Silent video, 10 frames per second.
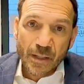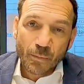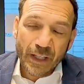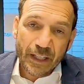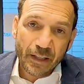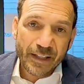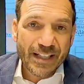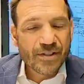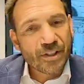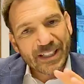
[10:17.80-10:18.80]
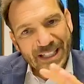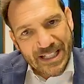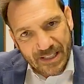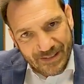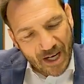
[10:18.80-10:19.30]
Well, it's not an
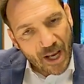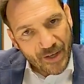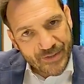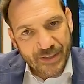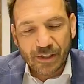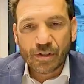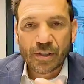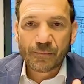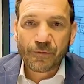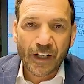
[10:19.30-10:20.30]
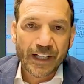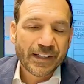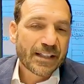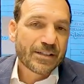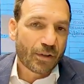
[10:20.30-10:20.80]
easy task. You can
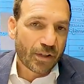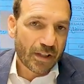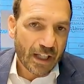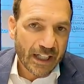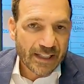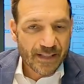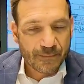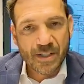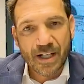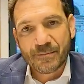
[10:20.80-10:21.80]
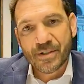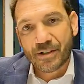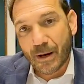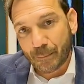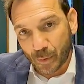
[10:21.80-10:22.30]
find it online. Sometimes there
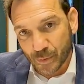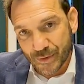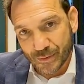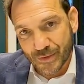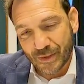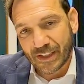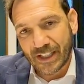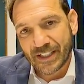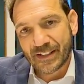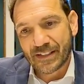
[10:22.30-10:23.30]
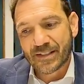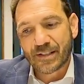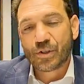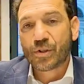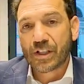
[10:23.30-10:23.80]
are portals online
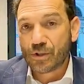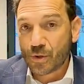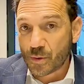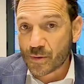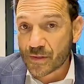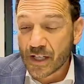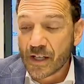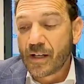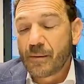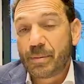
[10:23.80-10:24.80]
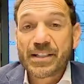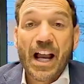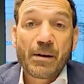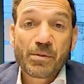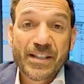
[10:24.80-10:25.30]
that you can use. But
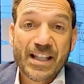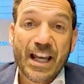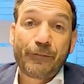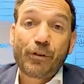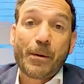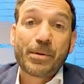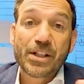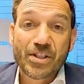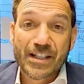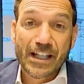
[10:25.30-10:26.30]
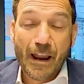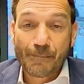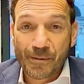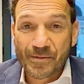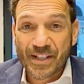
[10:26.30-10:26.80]
I would say if you're purchasing a
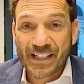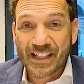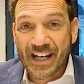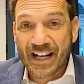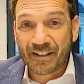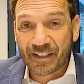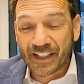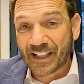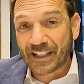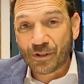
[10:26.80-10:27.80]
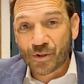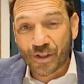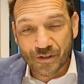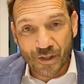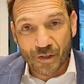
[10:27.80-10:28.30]
property in an area that you
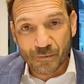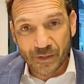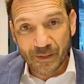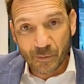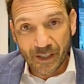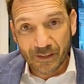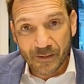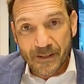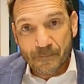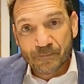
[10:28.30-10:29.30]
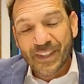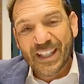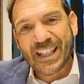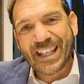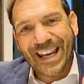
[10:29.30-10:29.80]
don't know really well,
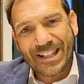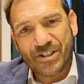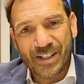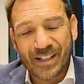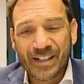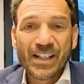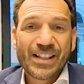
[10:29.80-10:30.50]
engaging